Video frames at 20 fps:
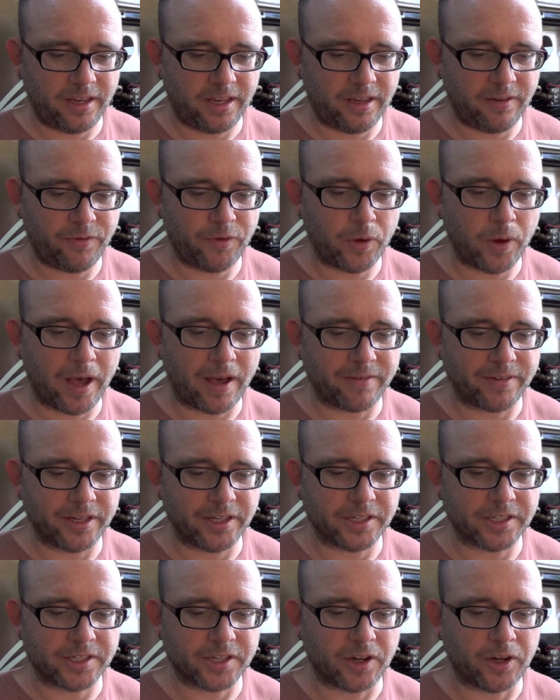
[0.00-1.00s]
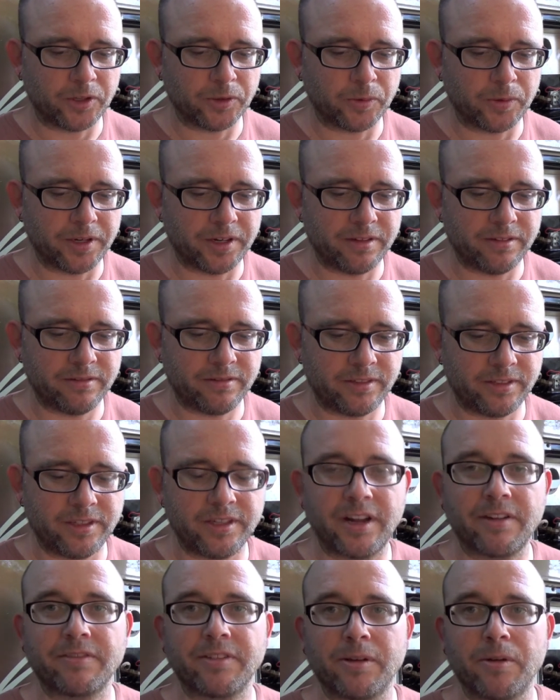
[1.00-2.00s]
if you haven't installed one, you
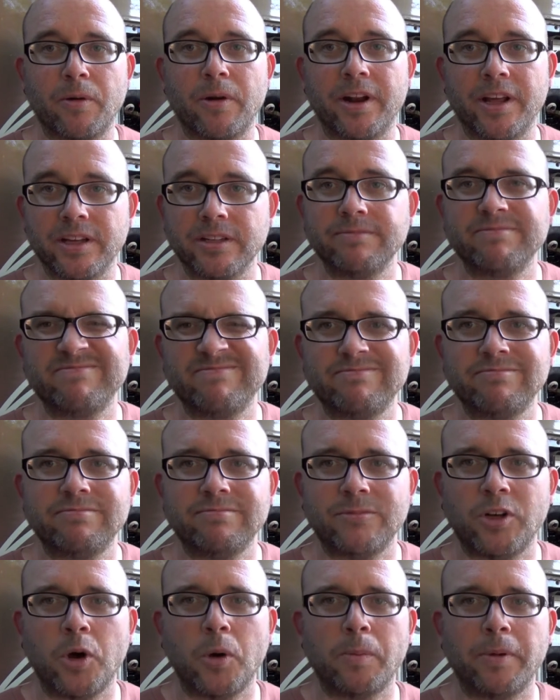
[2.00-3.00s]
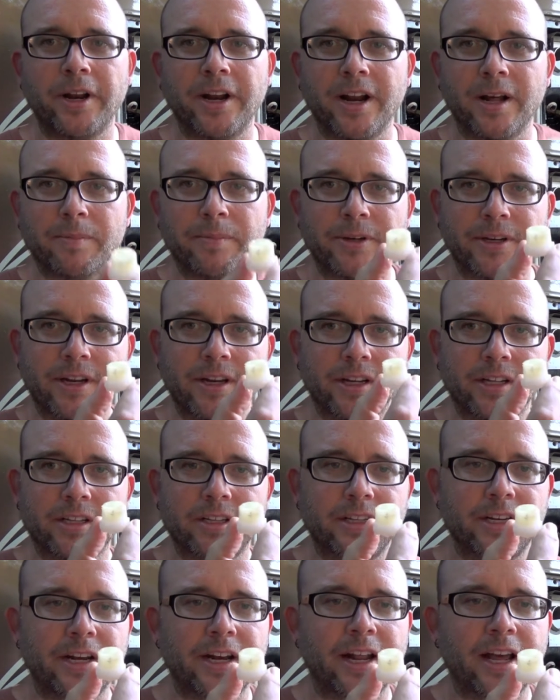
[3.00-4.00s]
definitely want to open it up and
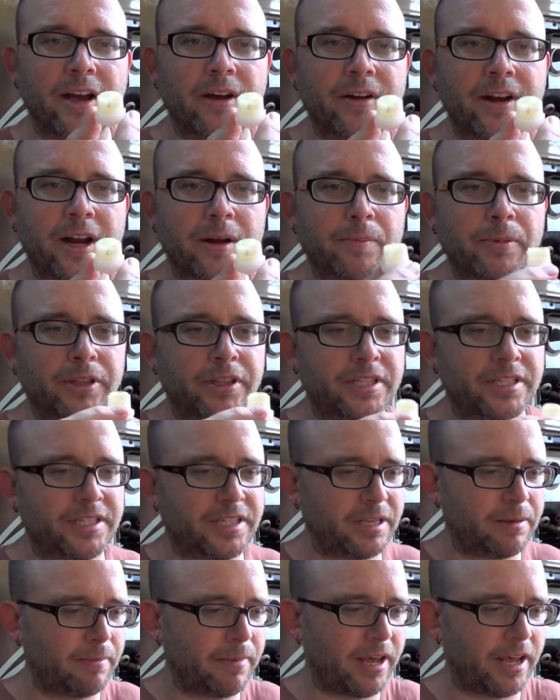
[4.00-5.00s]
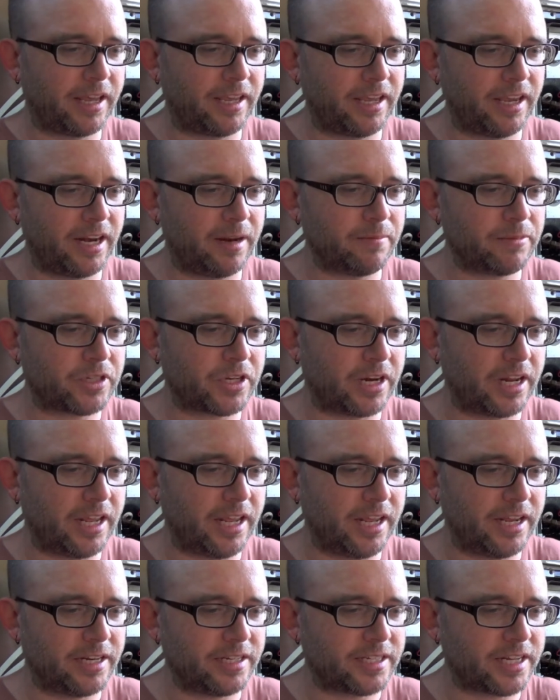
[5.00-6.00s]
clean it out. Now to put this thing back in, I'm just going
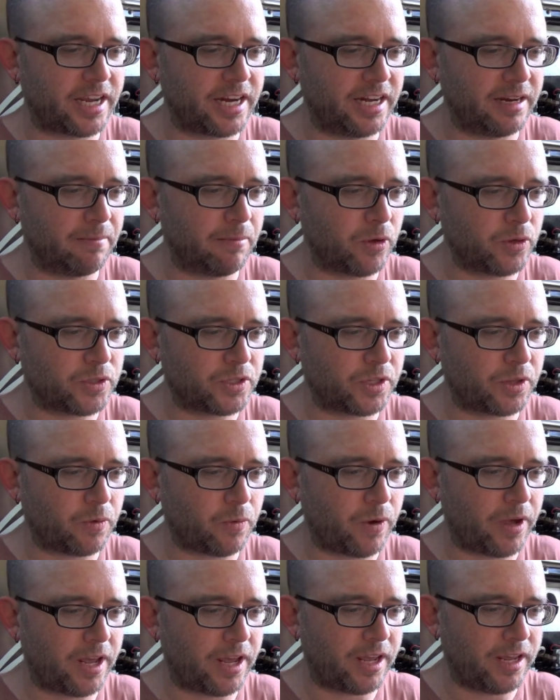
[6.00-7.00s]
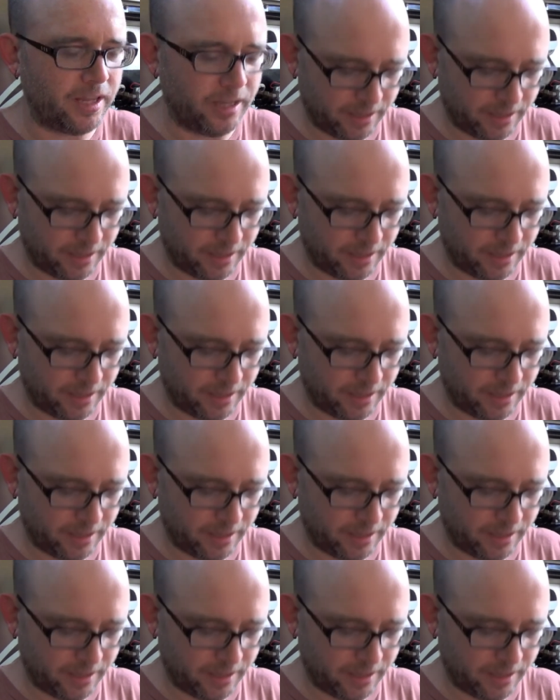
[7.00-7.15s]
to hand tighten it most of the way,